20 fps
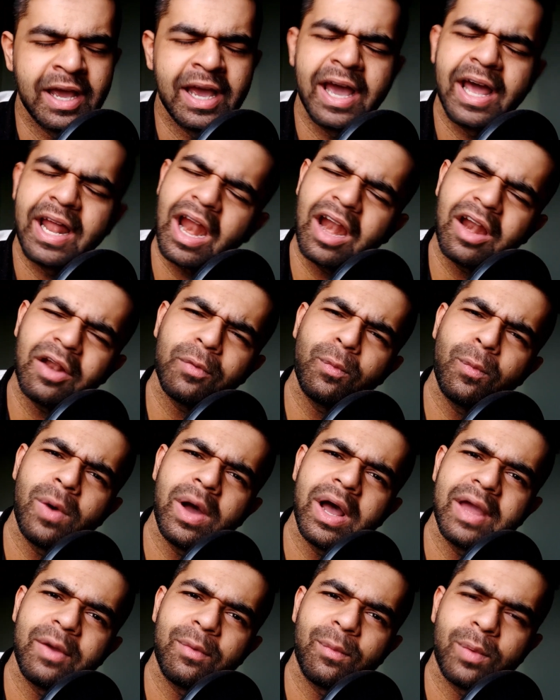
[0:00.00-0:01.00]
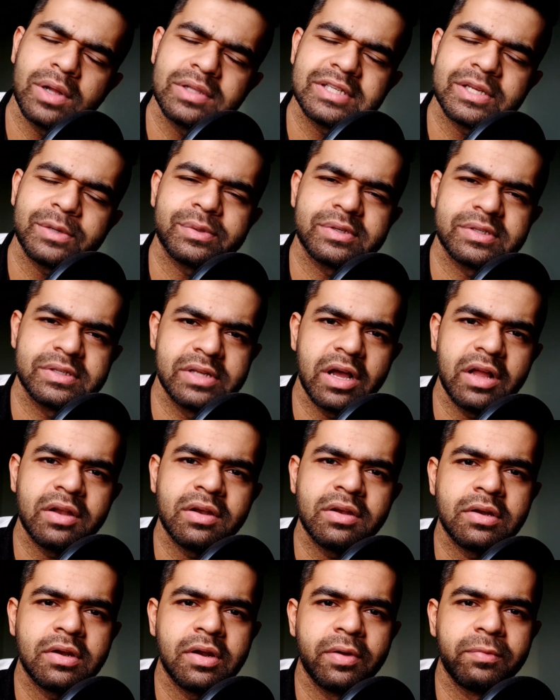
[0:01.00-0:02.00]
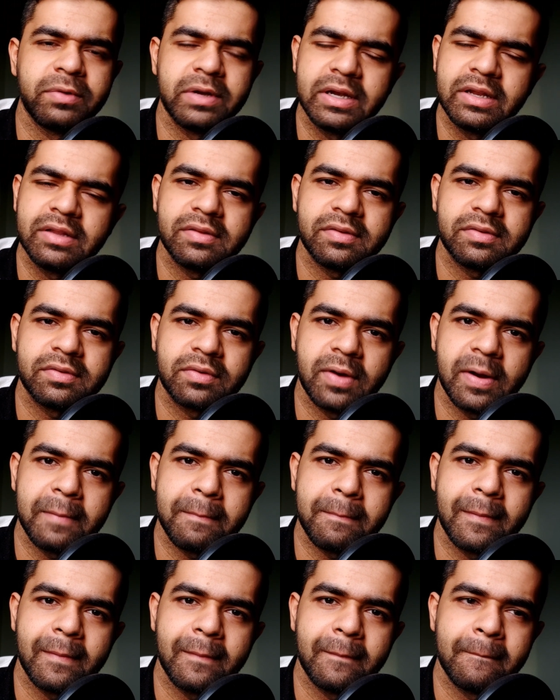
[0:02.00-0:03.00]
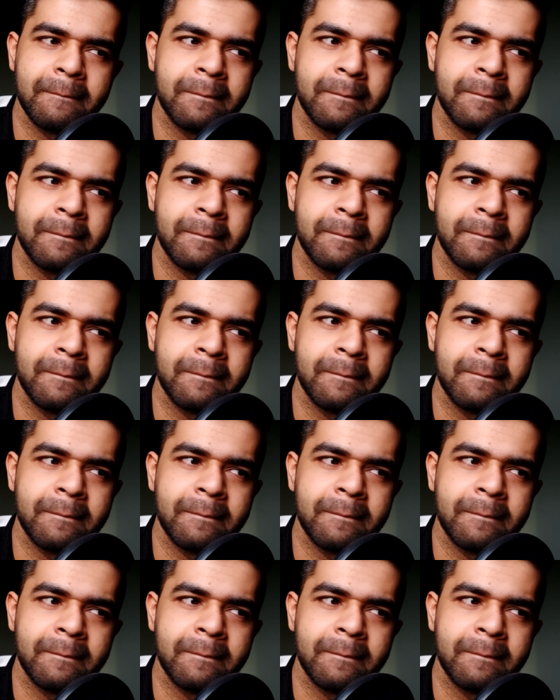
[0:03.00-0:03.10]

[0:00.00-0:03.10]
And I don't know why, once I was done reading the script,